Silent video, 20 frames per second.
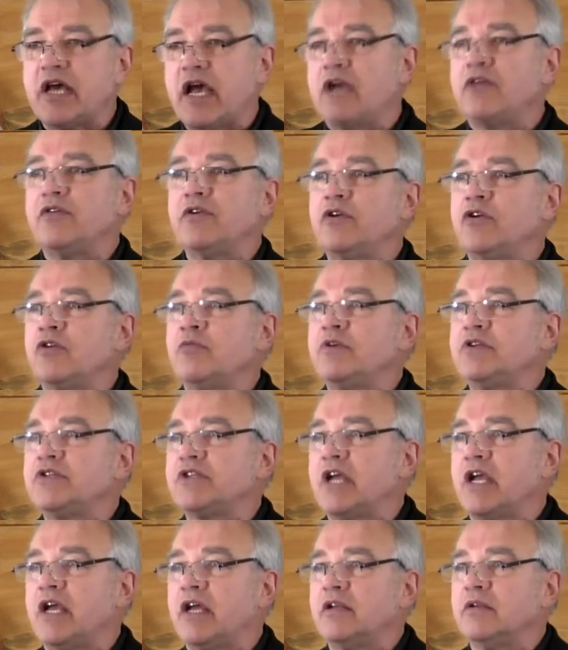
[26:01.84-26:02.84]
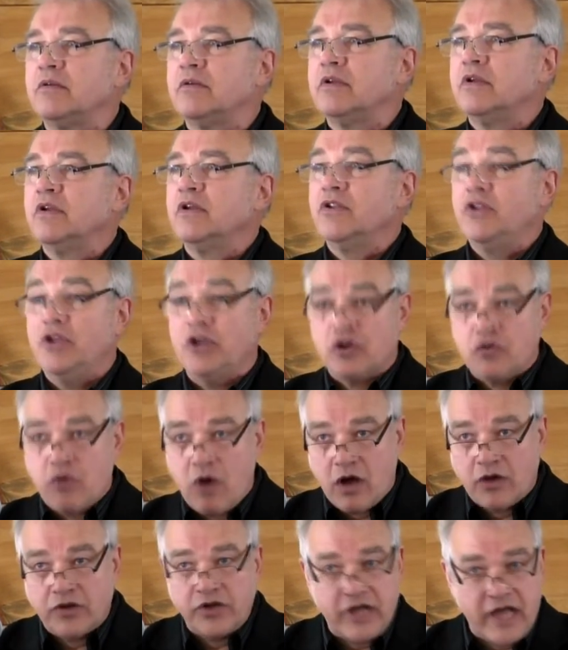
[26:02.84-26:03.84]
tired of hearing me say it. The
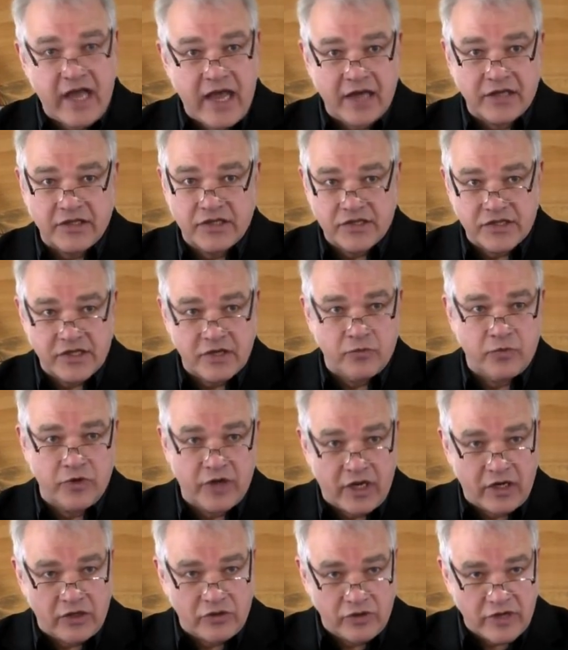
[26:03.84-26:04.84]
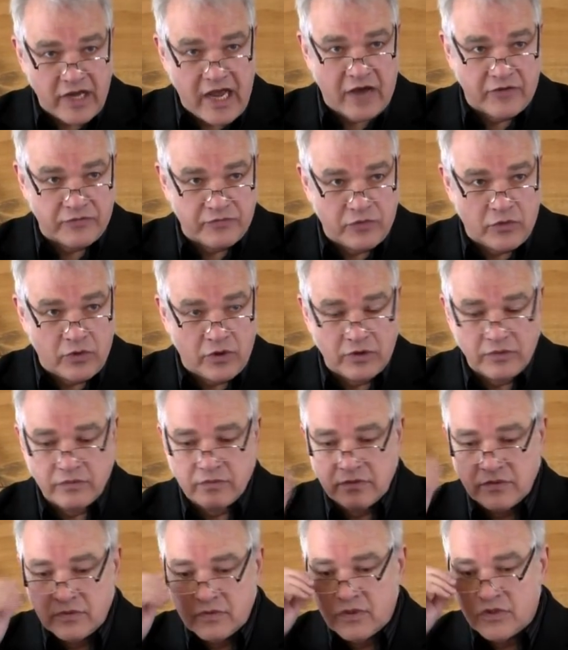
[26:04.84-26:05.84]
Equality Act is something we got to look out for.
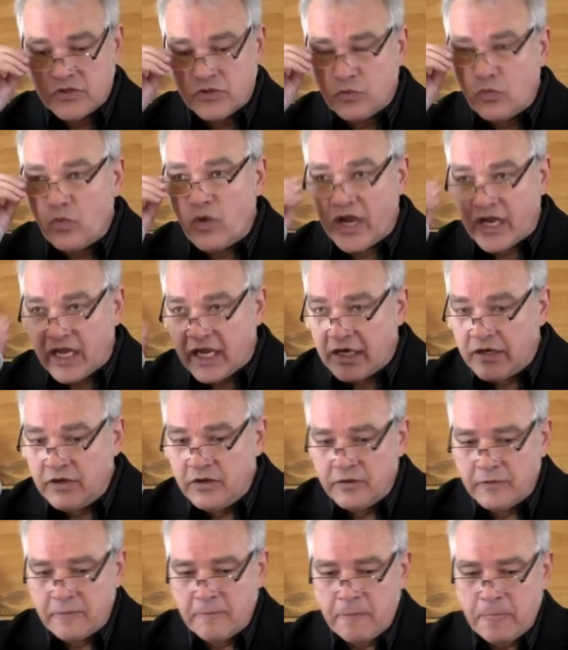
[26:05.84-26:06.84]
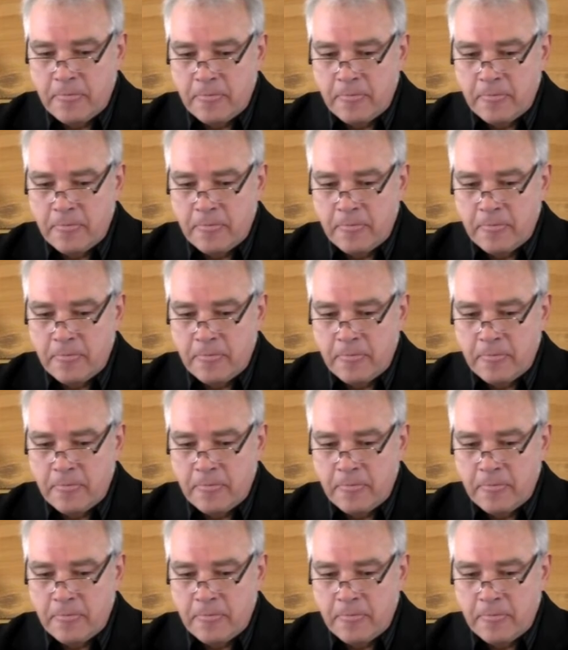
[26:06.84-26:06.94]
It's wicked.